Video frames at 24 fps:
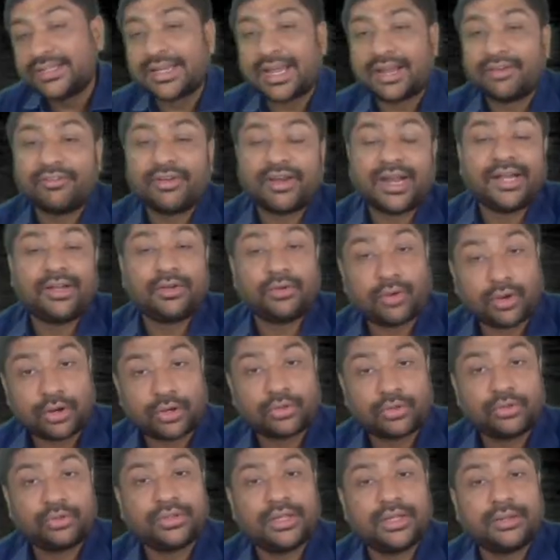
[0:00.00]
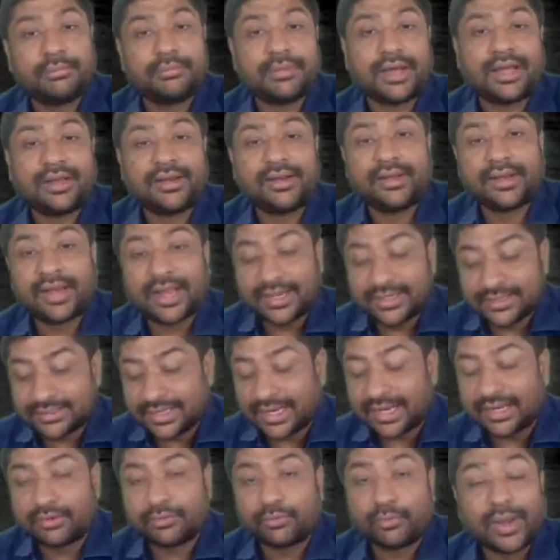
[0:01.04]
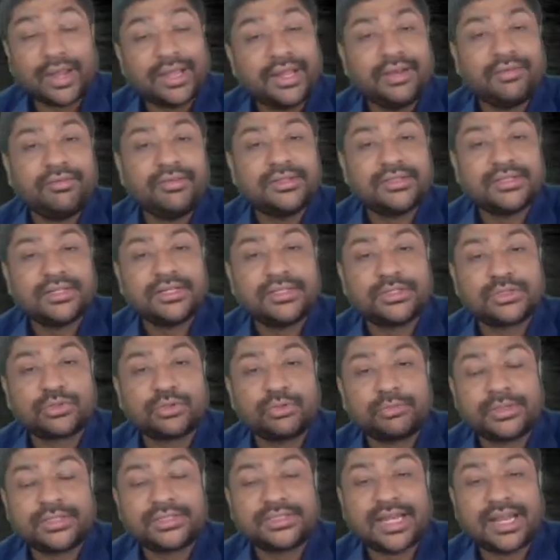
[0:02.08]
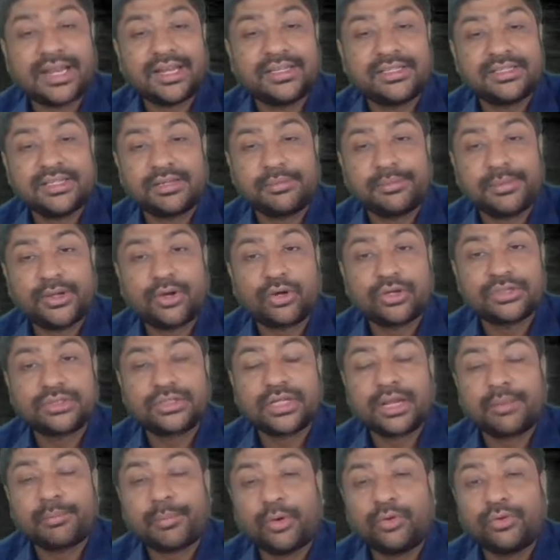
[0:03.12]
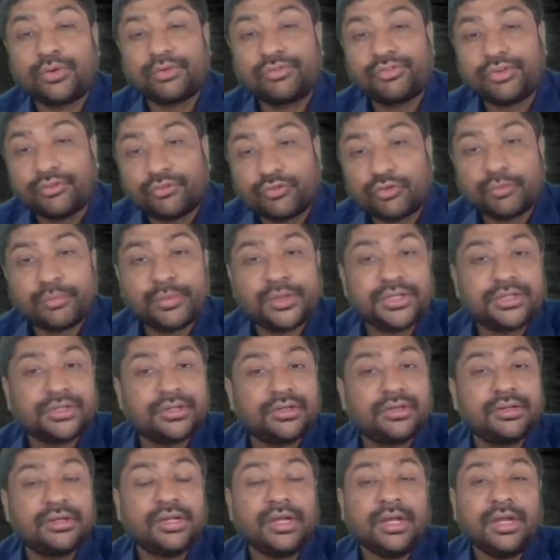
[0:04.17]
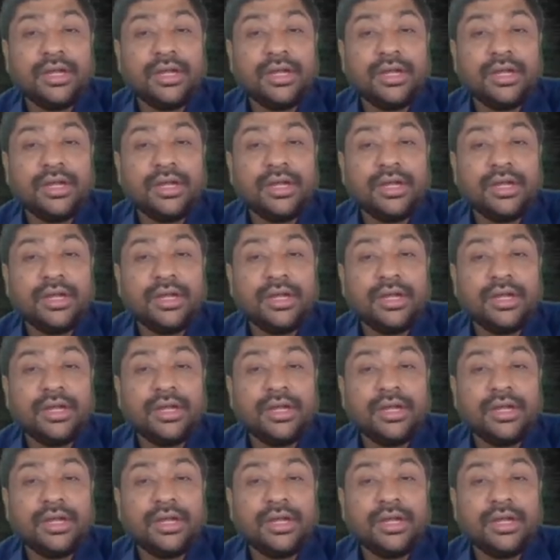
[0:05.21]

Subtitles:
And when I talk to them, I realize that why revision is so much challenging, because the amount of information